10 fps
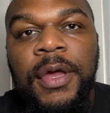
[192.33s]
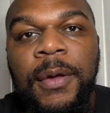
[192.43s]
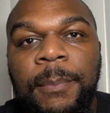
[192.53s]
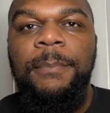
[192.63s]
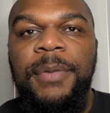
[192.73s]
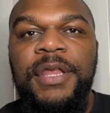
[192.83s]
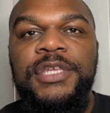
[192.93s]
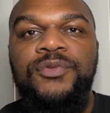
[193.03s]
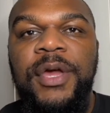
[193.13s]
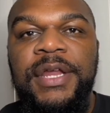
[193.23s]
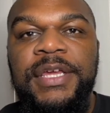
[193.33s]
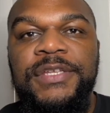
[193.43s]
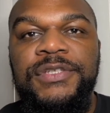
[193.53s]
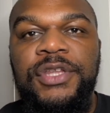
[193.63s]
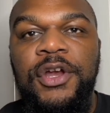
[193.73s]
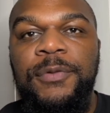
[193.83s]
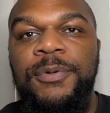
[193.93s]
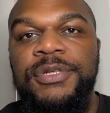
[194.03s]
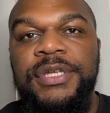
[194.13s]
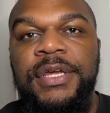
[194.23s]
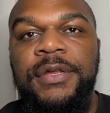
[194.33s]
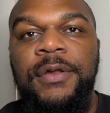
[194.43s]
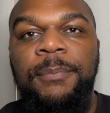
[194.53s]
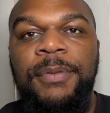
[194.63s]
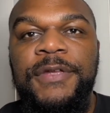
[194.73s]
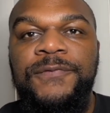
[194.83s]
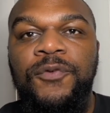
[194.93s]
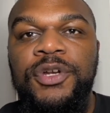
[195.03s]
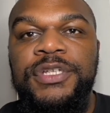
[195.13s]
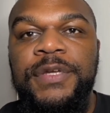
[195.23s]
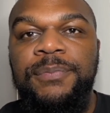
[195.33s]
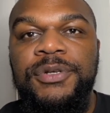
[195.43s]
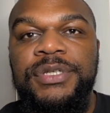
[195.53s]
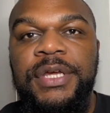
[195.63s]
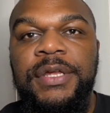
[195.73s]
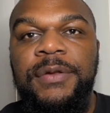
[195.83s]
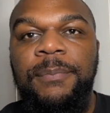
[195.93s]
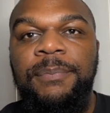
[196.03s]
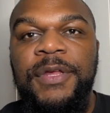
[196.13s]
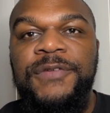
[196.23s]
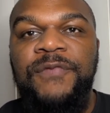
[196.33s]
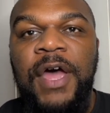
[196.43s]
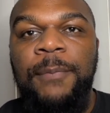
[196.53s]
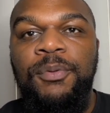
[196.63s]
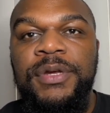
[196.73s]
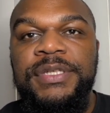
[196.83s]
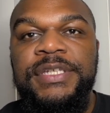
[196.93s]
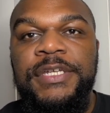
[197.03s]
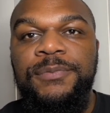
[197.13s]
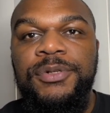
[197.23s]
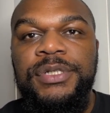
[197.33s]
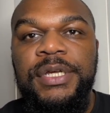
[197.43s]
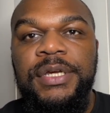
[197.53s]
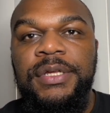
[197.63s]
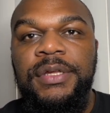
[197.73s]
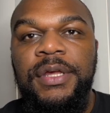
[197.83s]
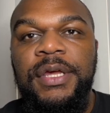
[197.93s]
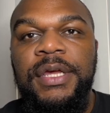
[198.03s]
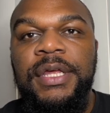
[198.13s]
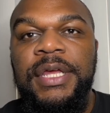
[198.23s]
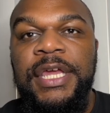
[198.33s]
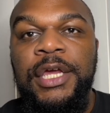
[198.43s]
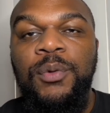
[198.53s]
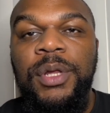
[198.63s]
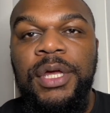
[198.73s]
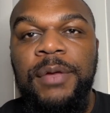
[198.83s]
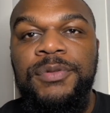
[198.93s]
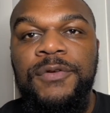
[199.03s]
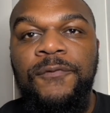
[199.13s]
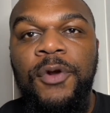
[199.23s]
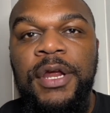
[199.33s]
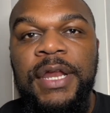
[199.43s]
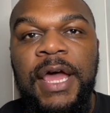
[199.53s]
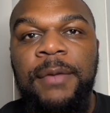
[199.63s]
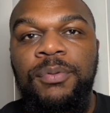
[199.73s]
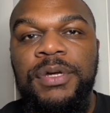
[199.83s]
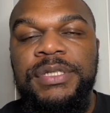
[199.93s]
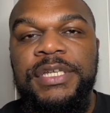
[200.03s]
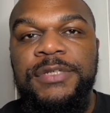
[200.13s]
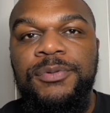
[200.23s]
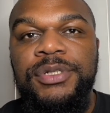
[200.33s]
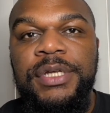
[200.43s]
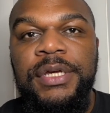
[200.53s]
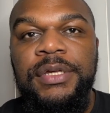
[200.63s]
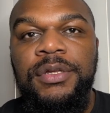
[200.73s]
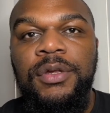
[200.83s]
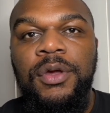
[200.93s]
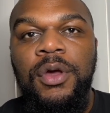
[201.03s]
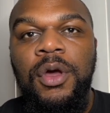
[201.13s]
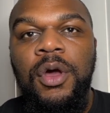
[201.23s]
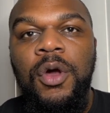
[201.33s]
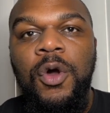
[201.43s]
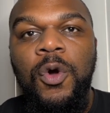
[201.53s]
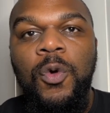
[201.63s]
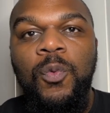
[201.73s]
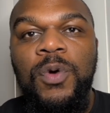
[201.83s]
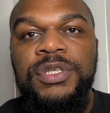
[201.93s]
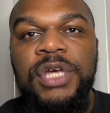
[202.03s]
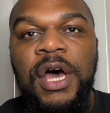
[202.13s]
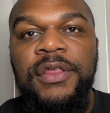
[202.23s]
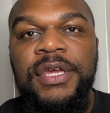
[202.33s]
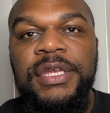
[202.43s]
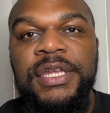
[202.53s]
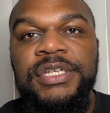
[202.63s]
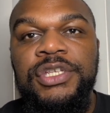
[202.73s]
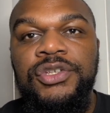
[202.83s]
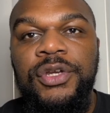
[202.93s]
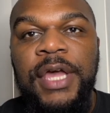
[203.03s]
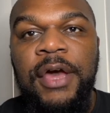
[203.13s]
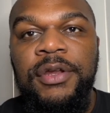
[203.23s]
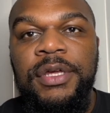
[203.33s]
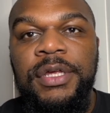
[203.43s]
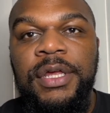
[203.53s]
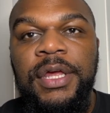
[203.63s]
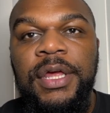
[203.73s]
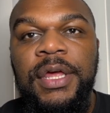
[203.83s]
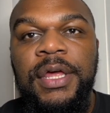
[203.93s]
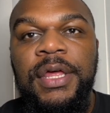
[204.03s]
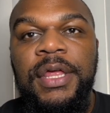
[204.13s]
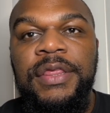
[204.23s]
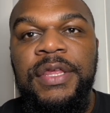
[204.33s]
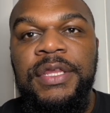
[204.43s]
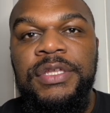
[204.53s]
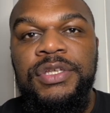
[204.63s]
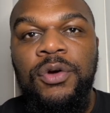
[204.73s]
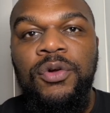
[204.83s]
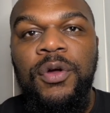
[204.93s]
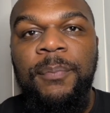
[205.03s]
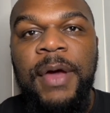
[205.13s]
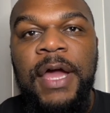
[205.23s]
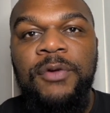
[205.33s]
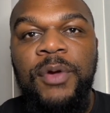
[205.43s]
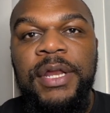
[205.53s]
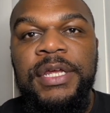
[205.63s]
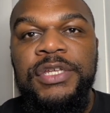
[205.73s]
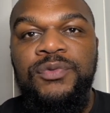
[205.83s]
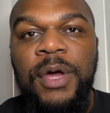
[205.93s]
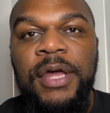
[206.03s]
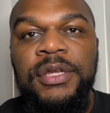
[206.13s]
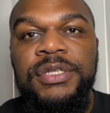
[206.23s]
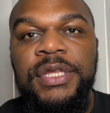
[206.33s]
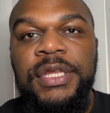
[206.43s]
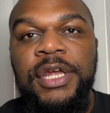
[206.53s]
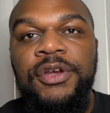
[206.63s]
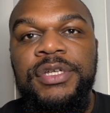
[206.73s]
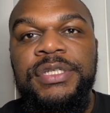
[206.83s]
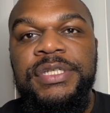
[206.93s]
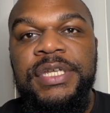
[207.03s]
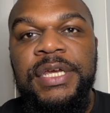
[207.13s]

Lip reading: Billy's rating is 30% plus 14% plus 5.6%, equaling up to 49.6%. Once all the conditions are counted, then the total combined rating is rounded to the nearest 10.